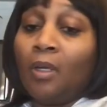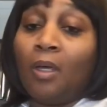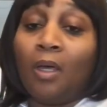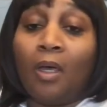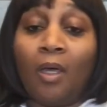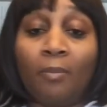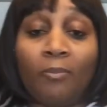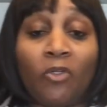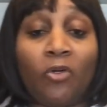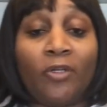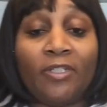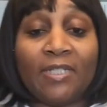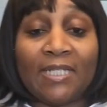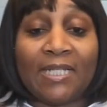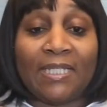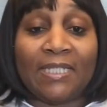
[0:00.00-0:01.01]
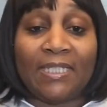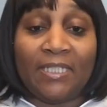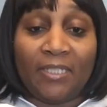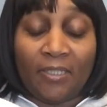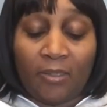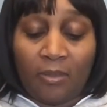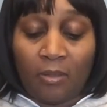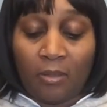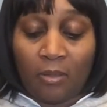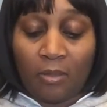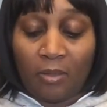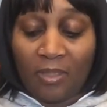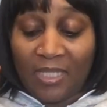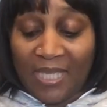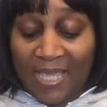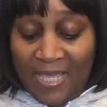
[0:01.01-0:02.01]
I'm going to clean the
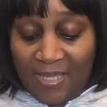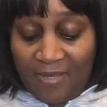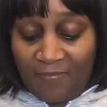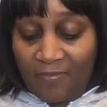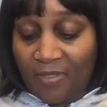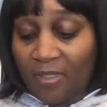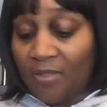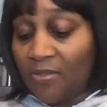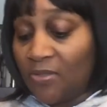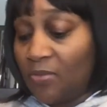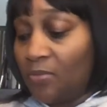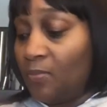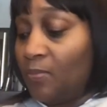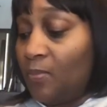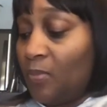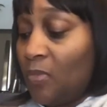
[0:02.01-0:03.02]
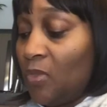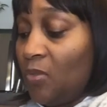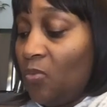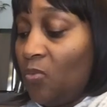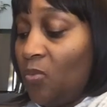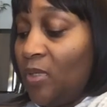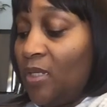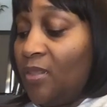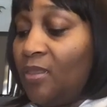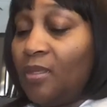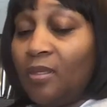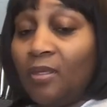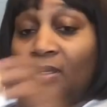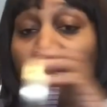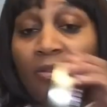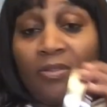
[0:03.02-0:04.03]
canvas with
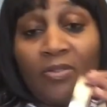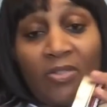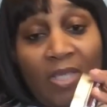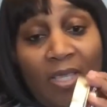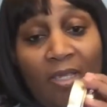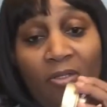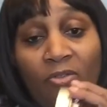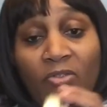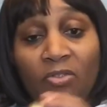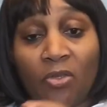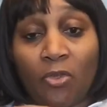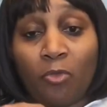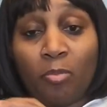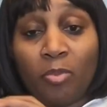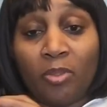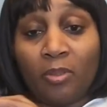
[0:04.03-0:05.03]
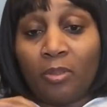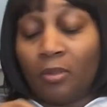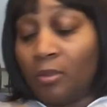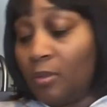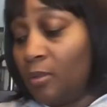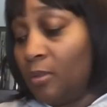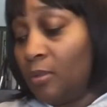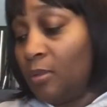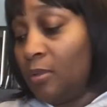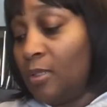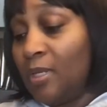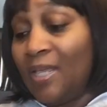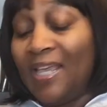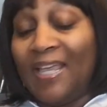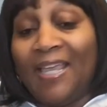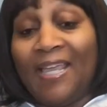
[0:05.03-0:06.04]
saddle soap
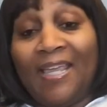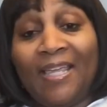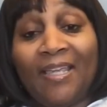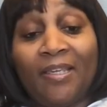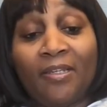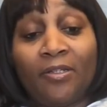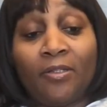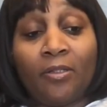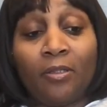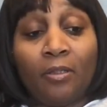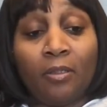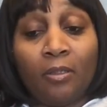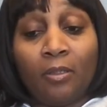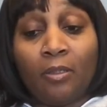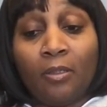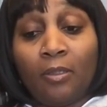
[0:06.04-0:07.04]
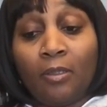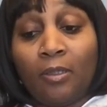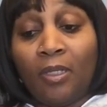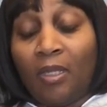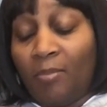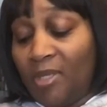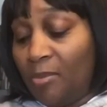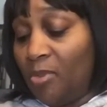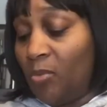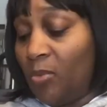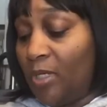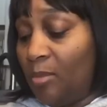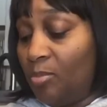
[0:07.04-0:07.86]
and a baby wipe.